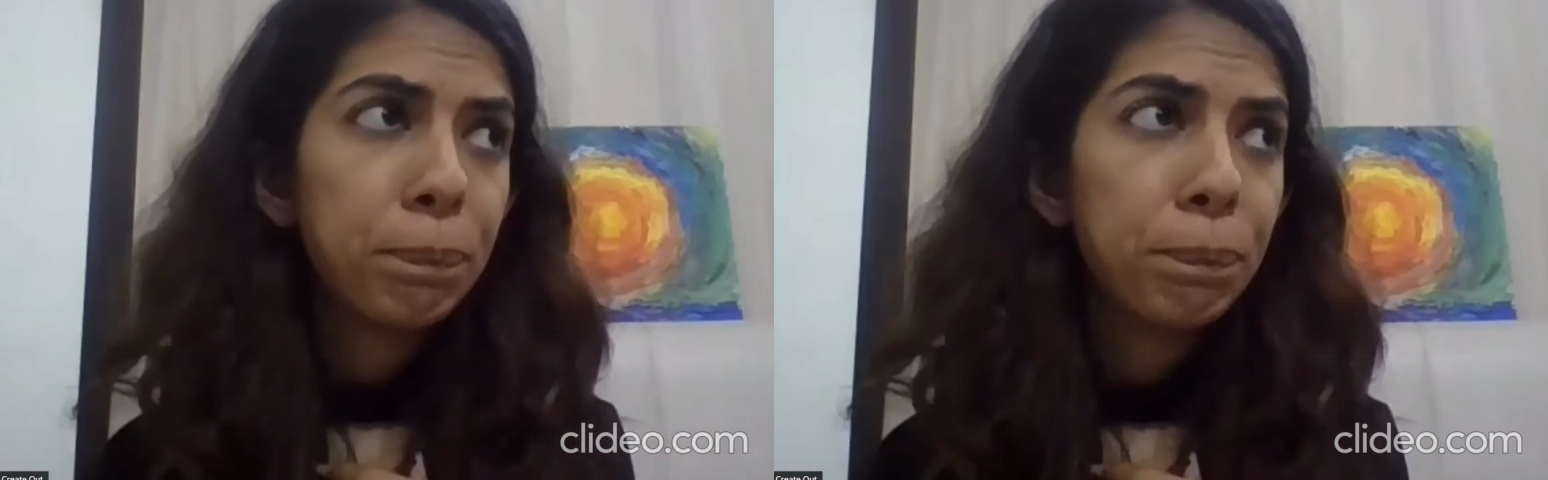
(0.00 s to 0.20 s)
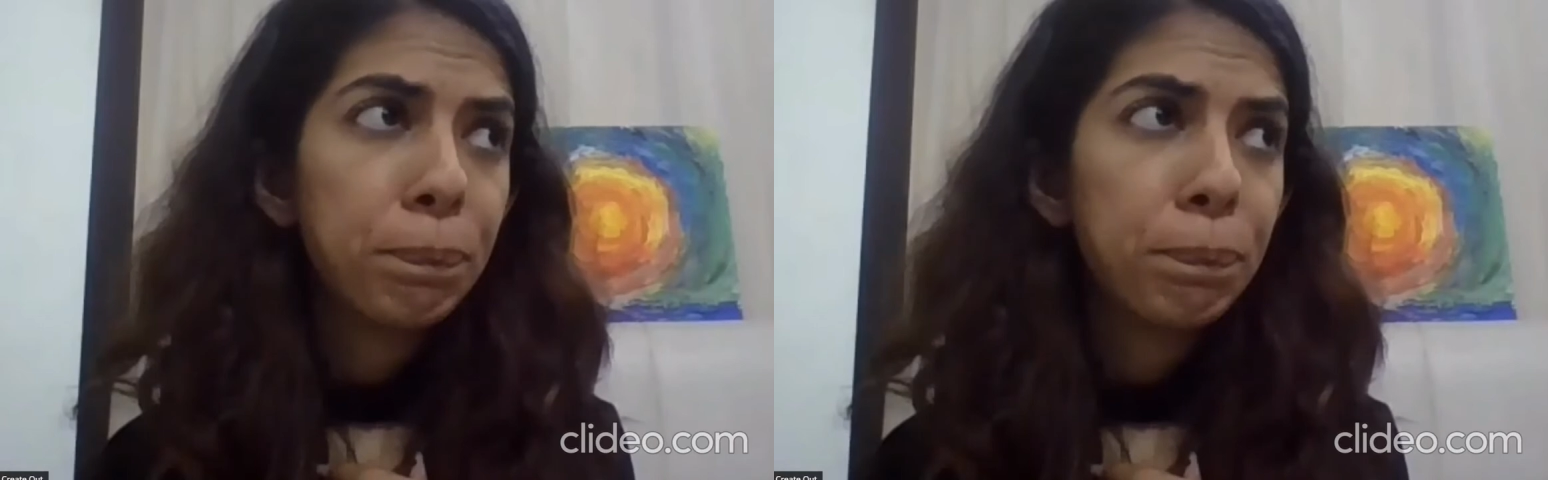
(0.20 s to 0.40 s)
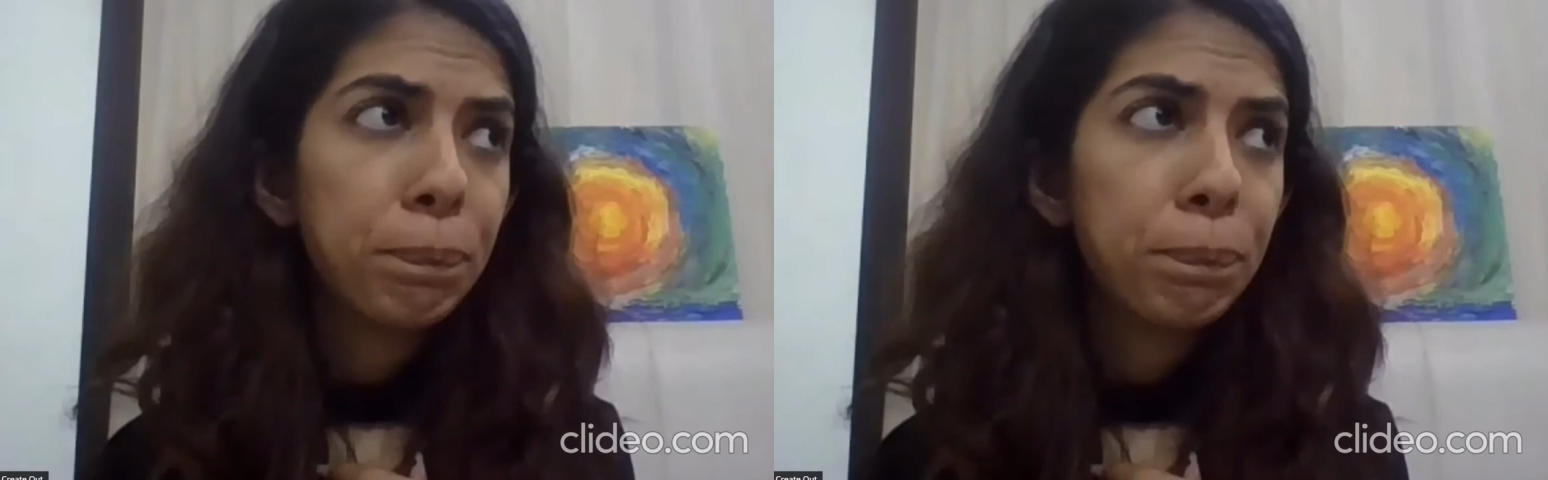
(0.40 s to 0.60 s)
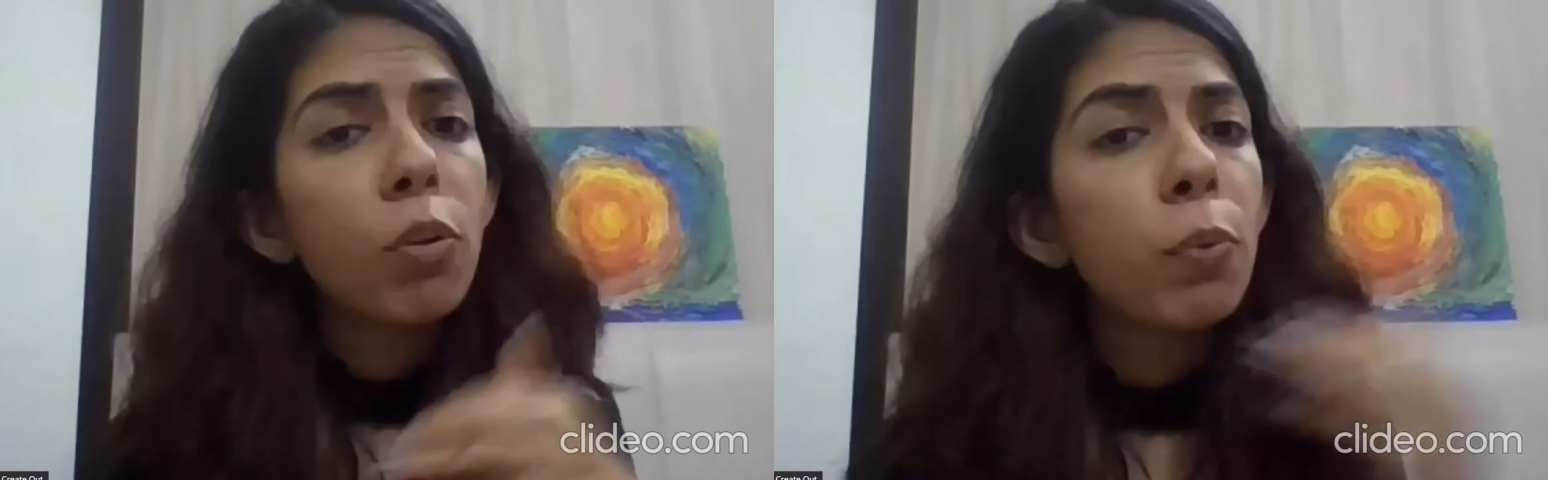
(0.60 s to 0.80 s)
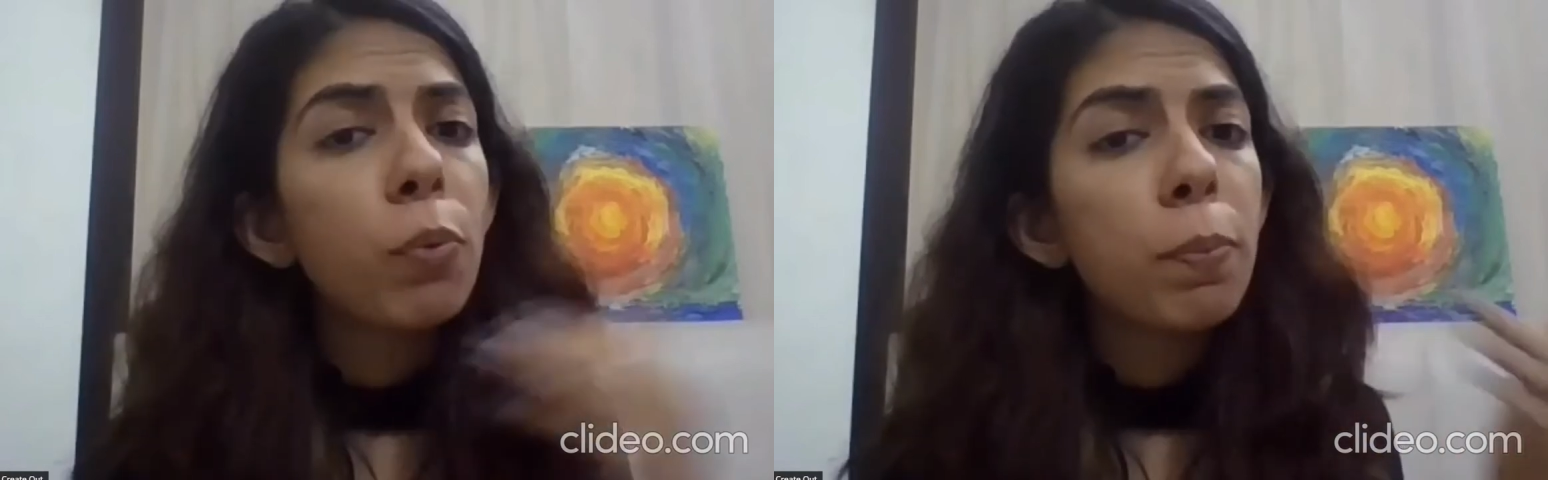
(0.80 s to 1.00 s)
But there's a
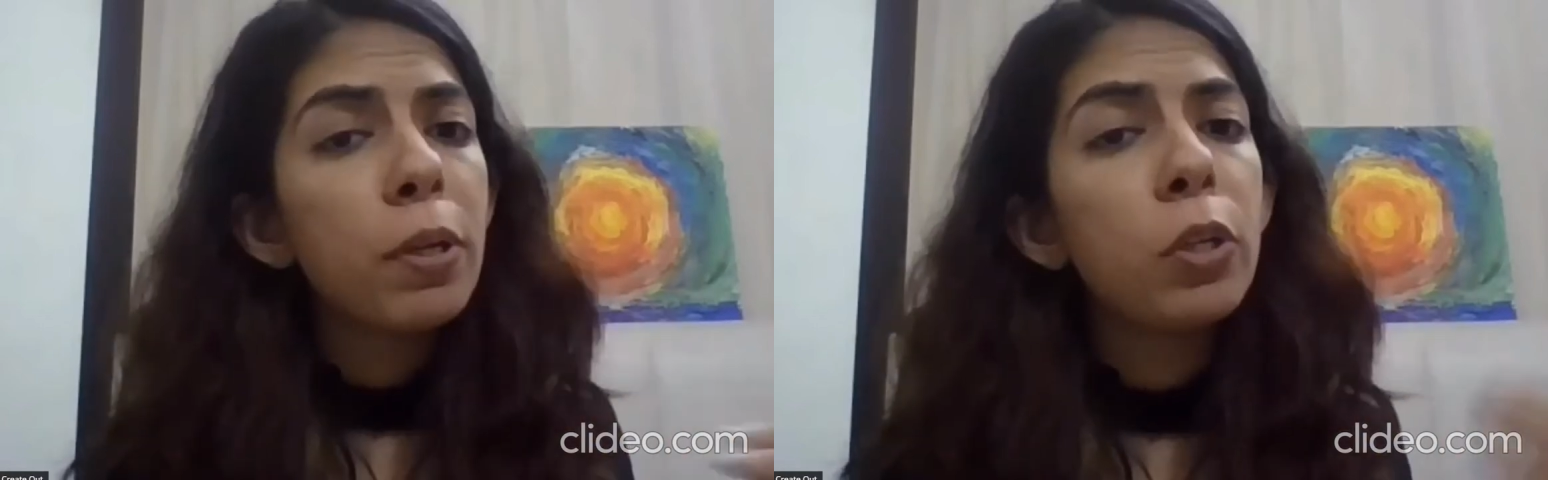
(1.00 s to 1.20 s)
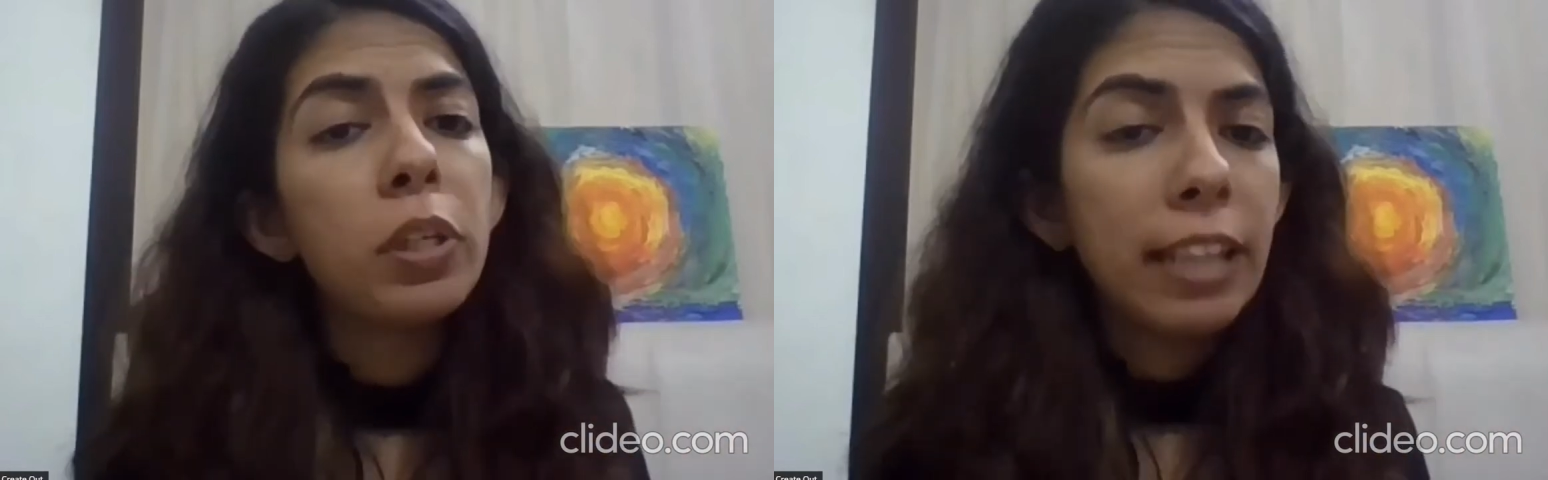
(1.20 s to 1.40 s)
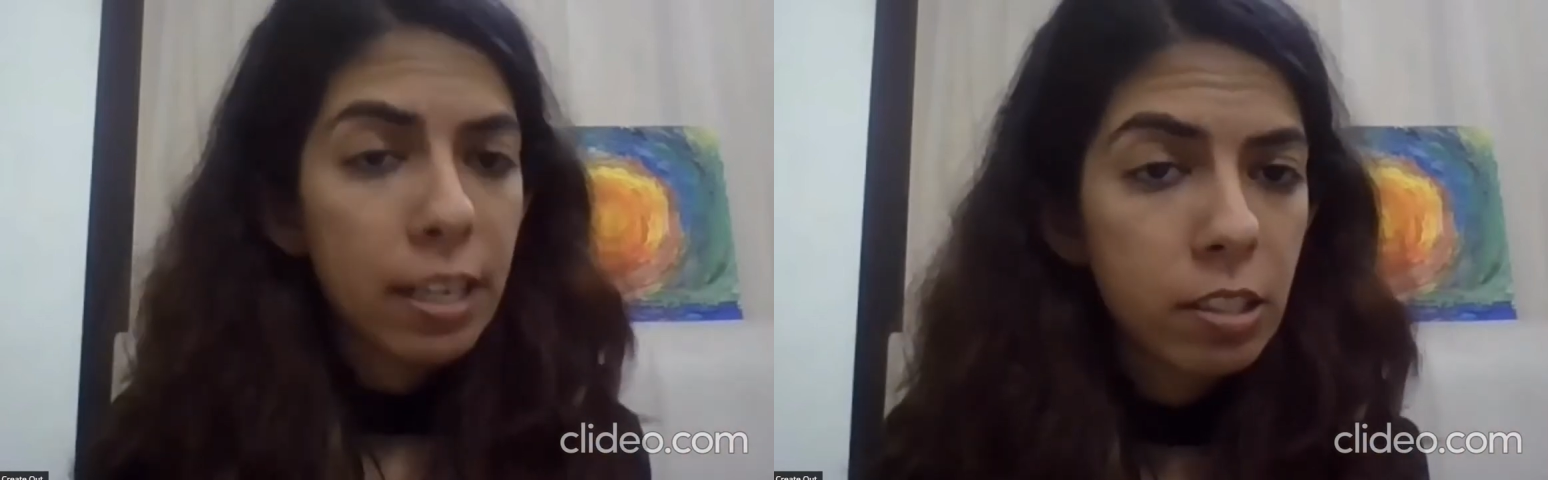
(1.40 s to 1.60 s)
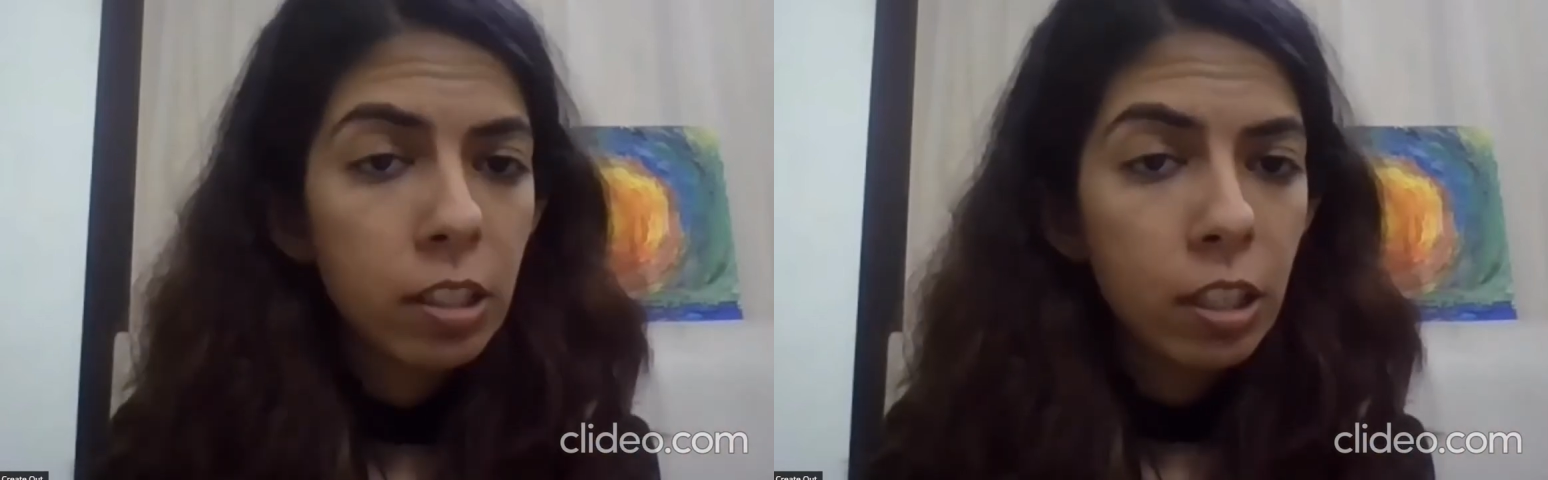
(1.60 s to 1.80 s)
lot of women doing that,